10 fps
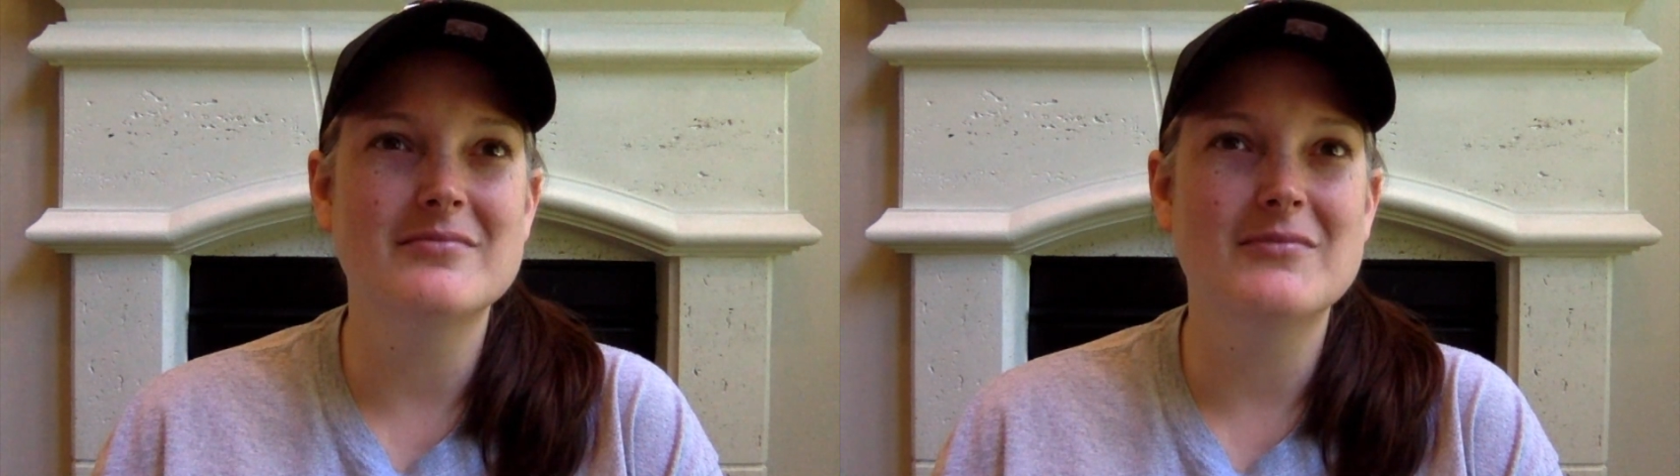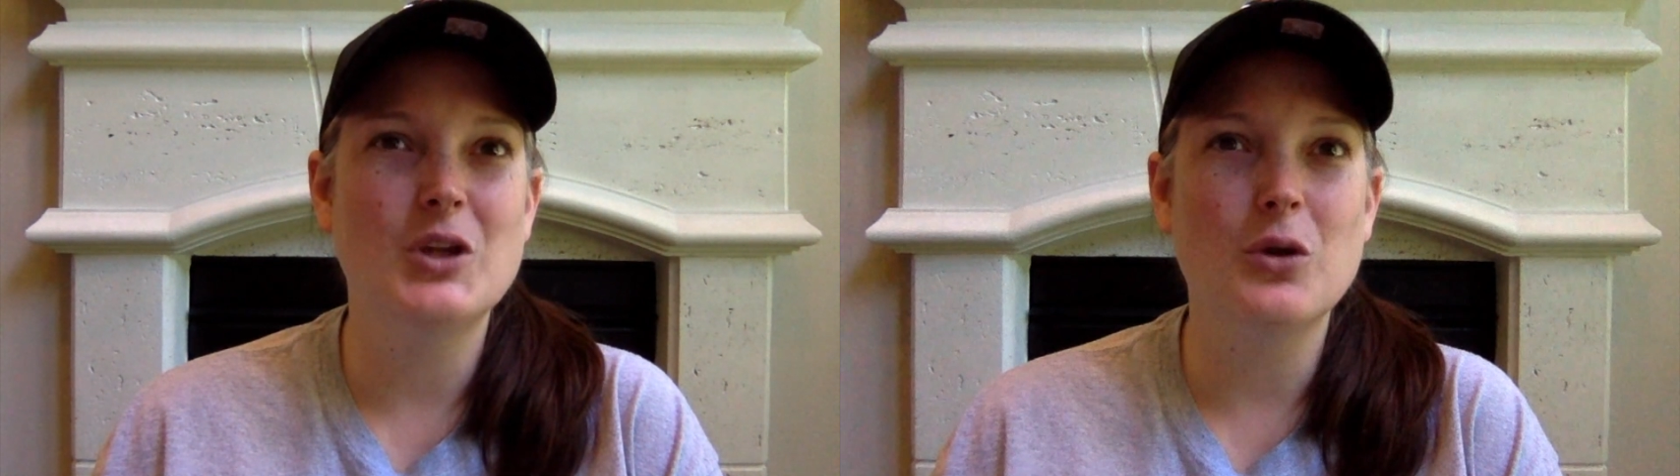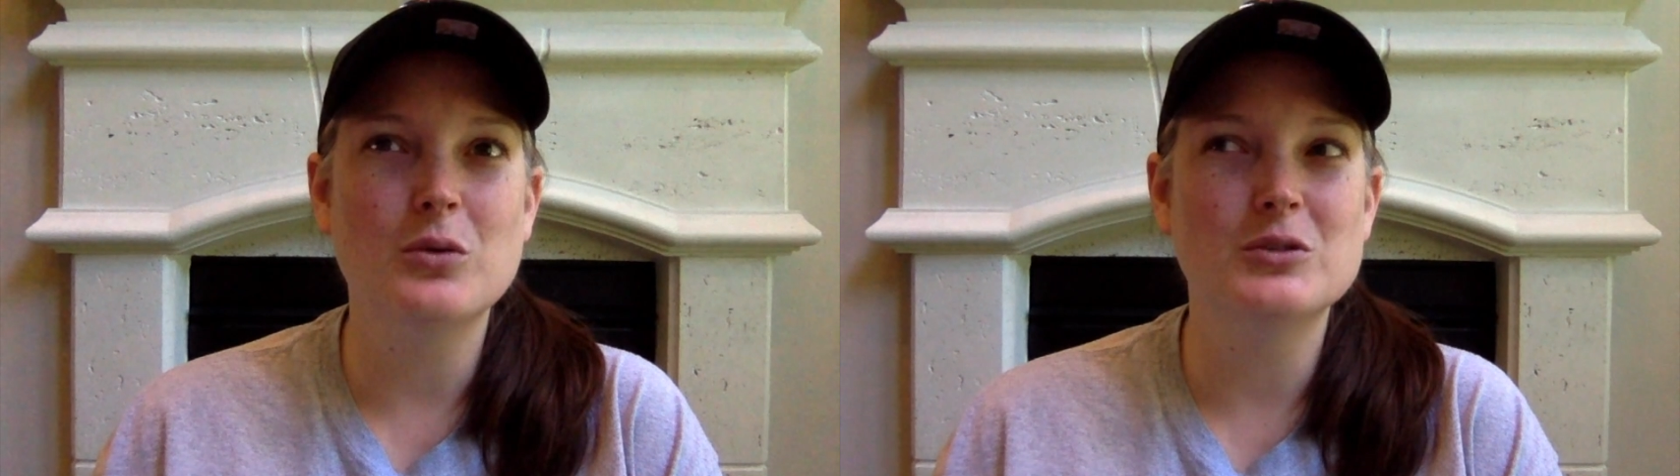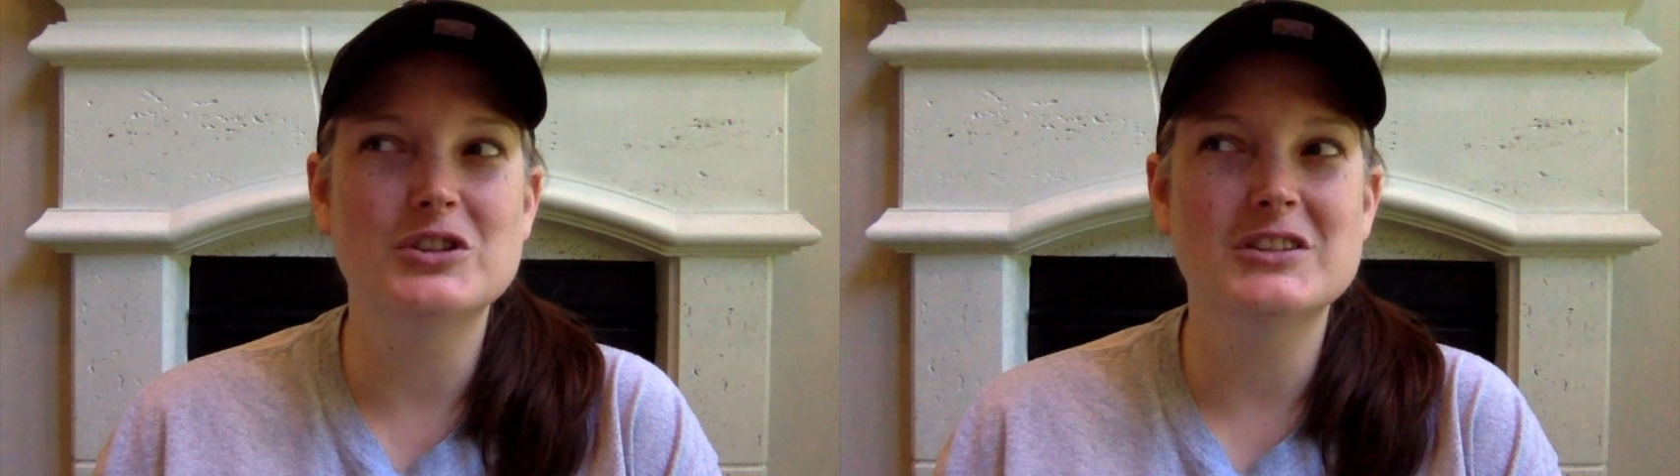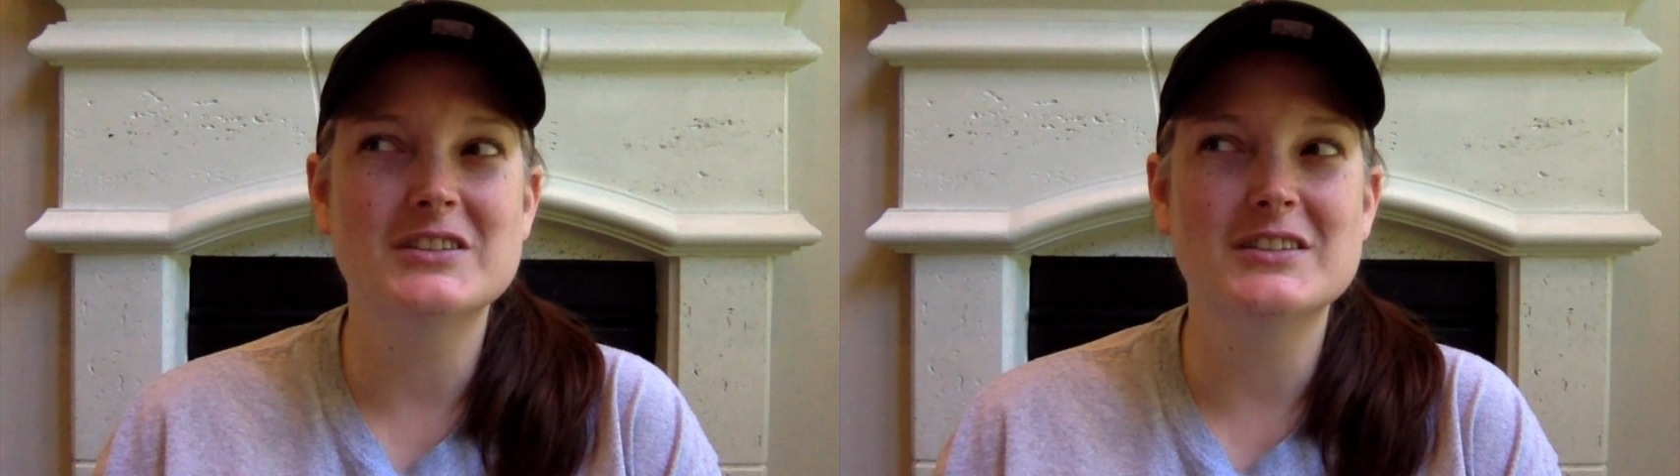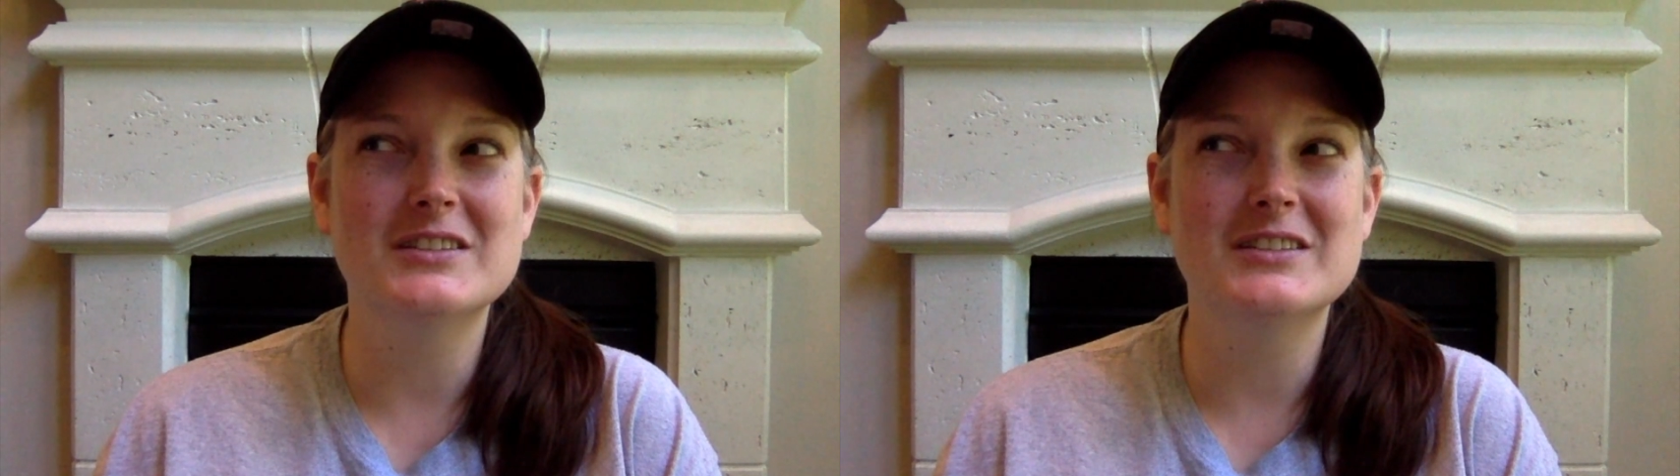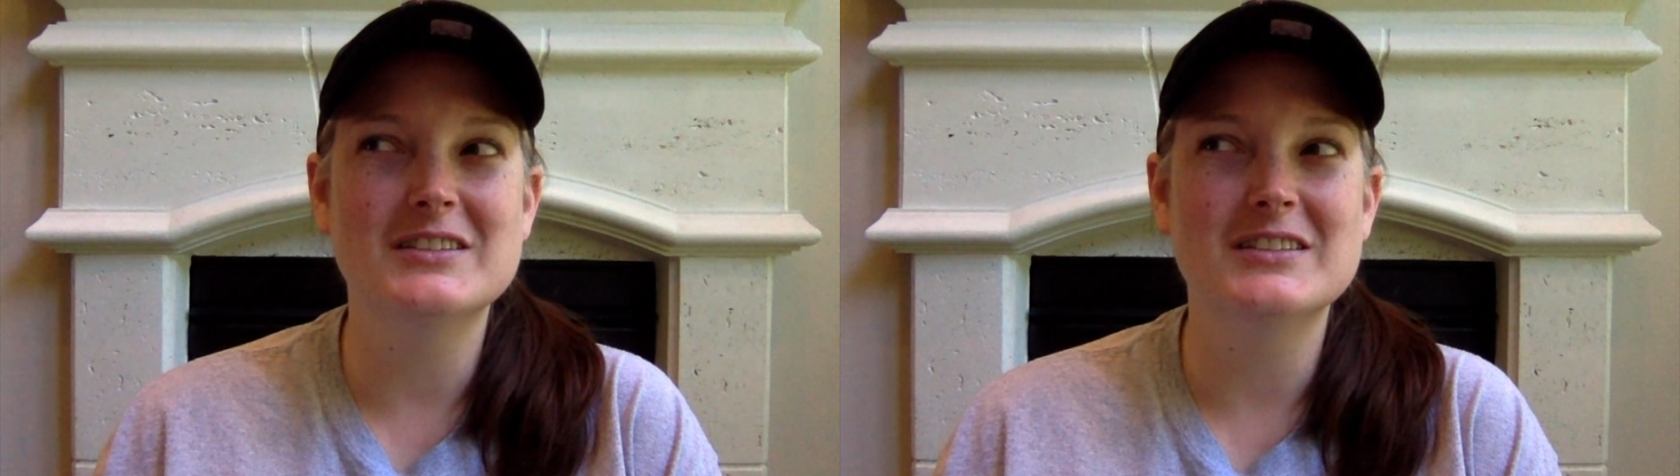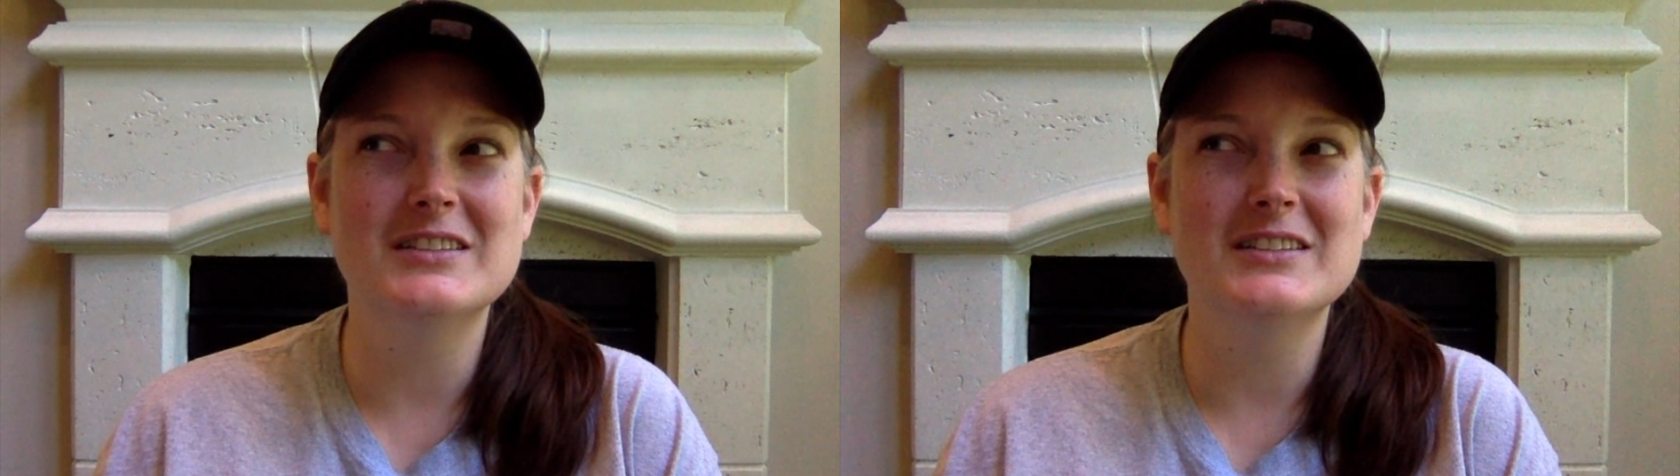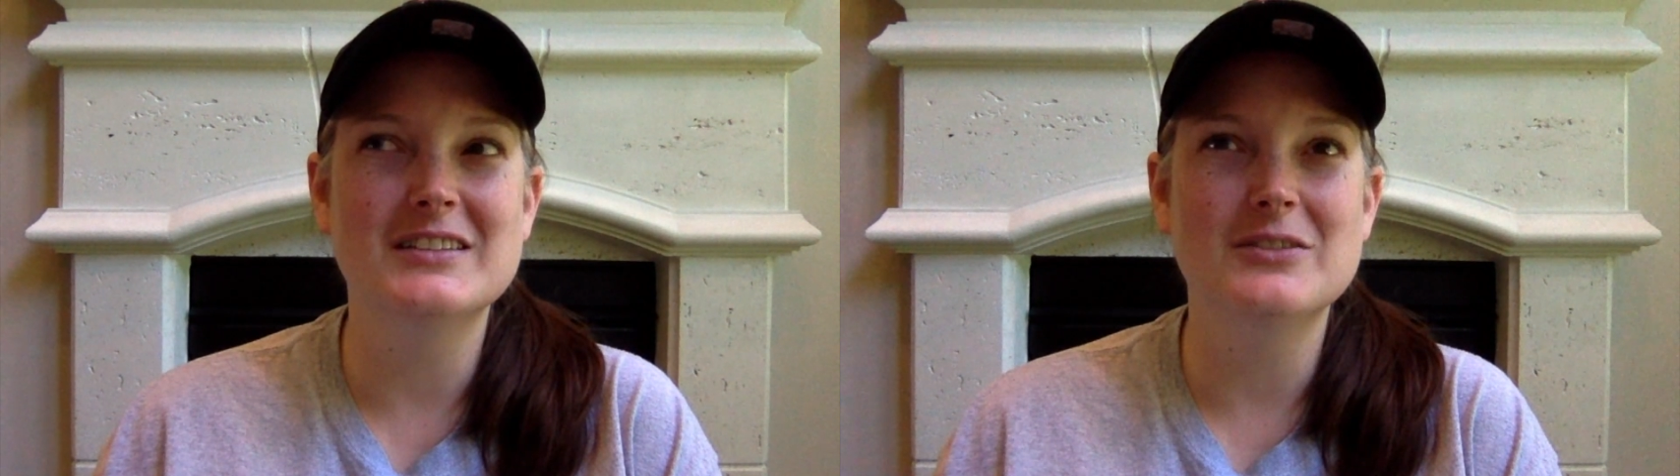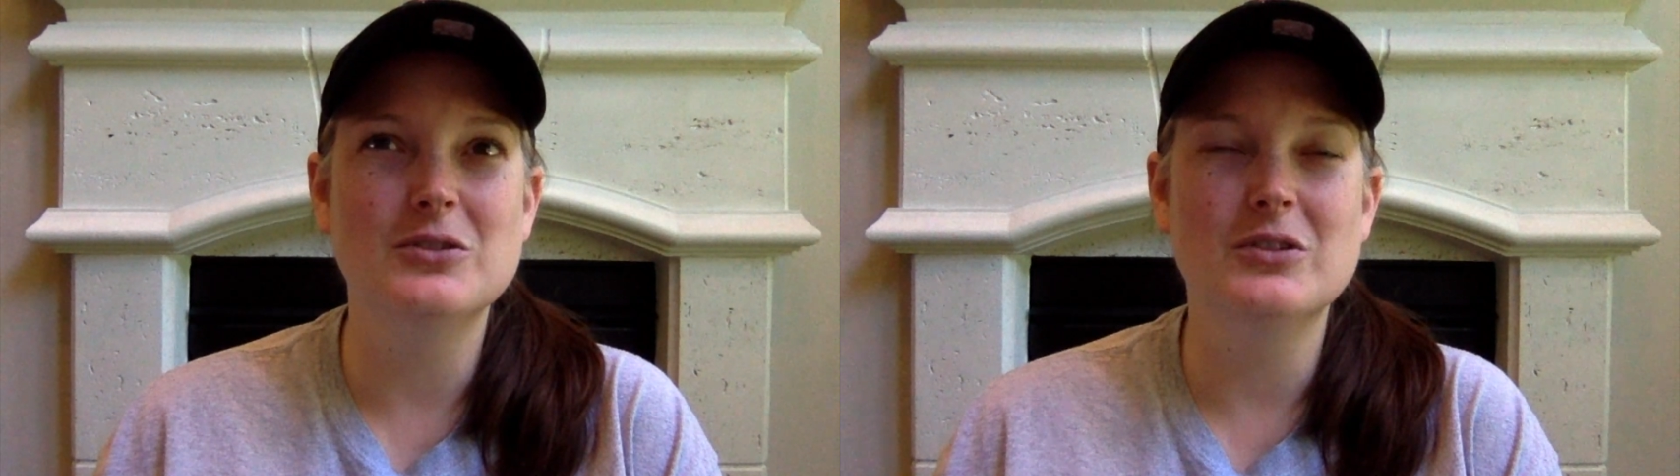you know, it was just
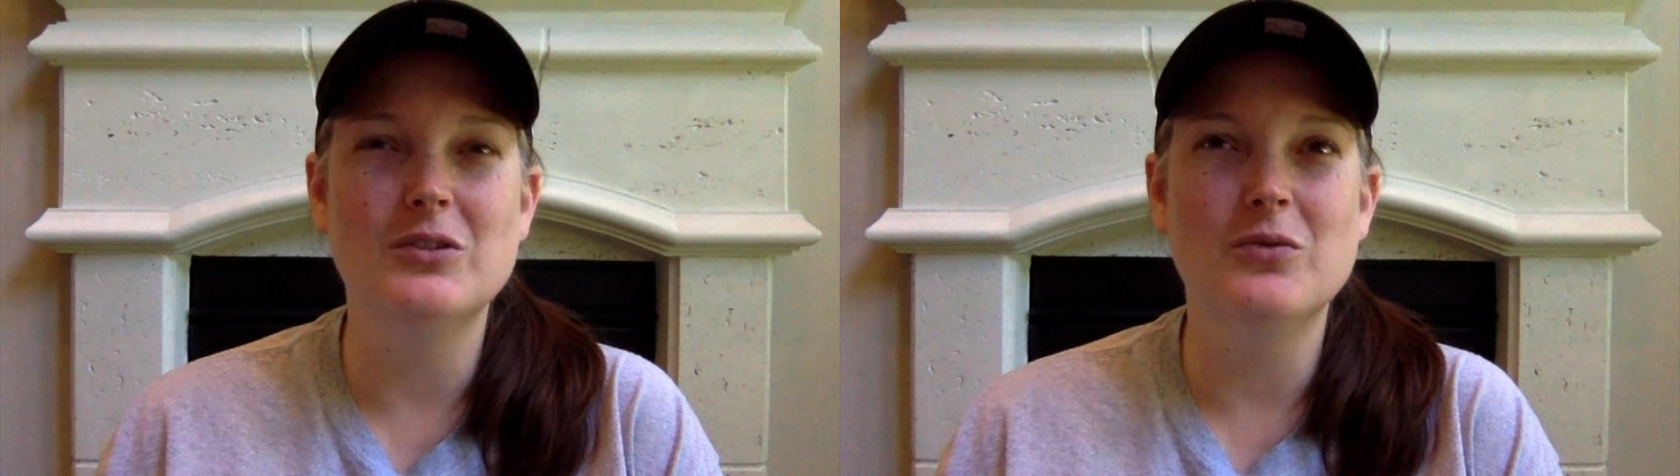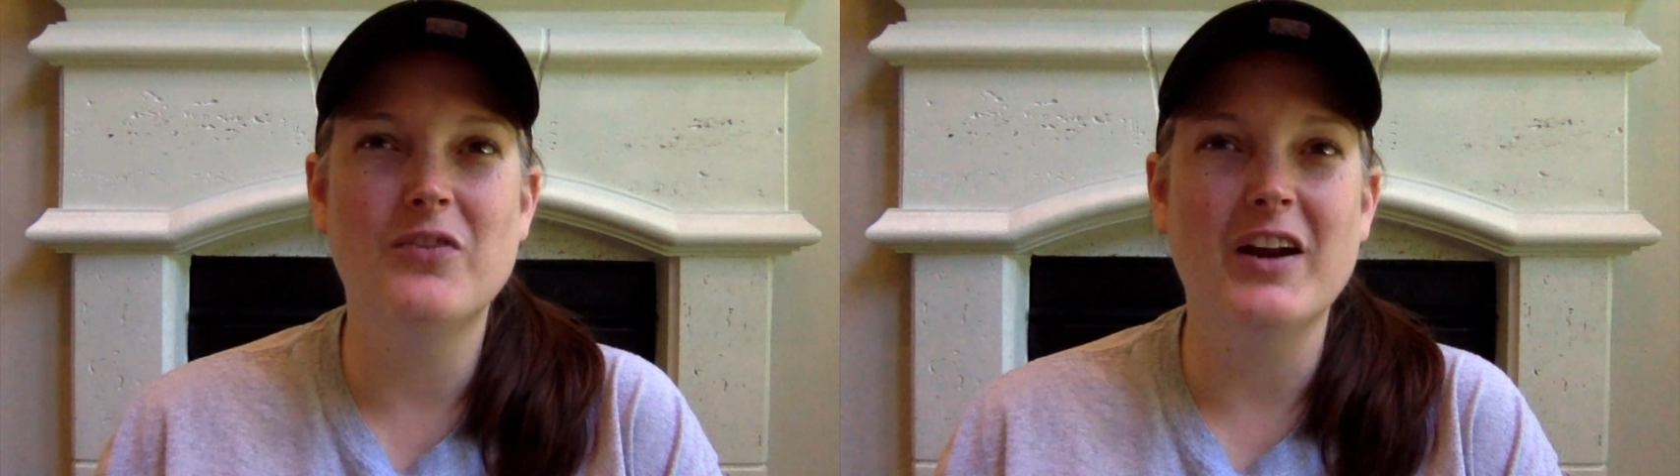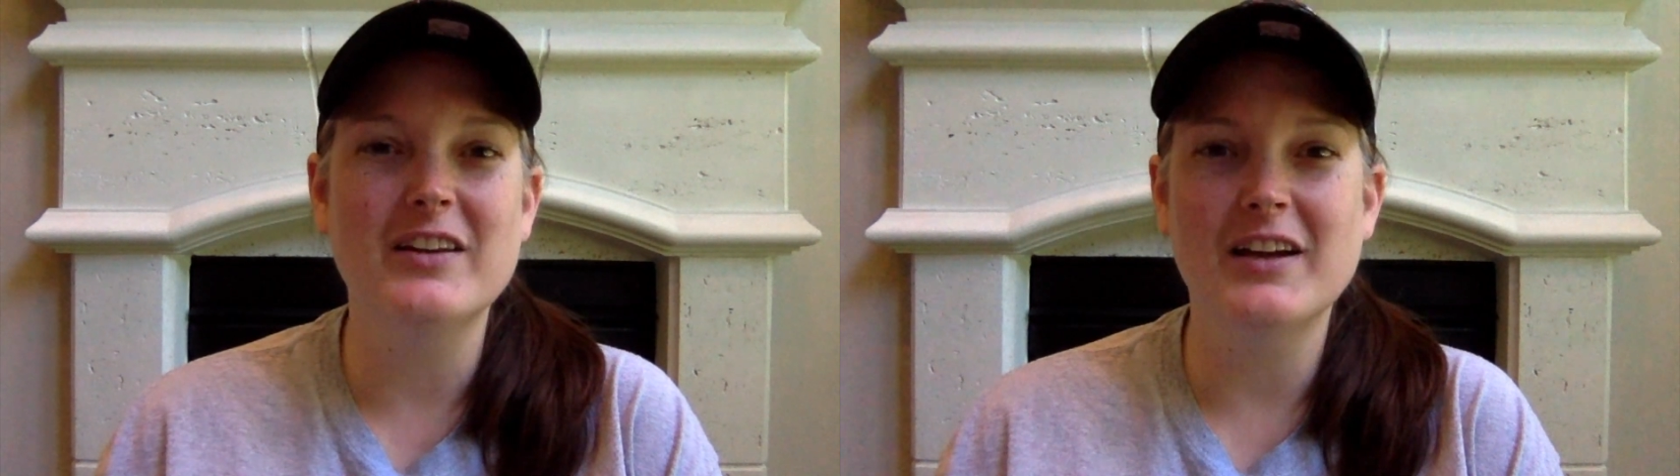finally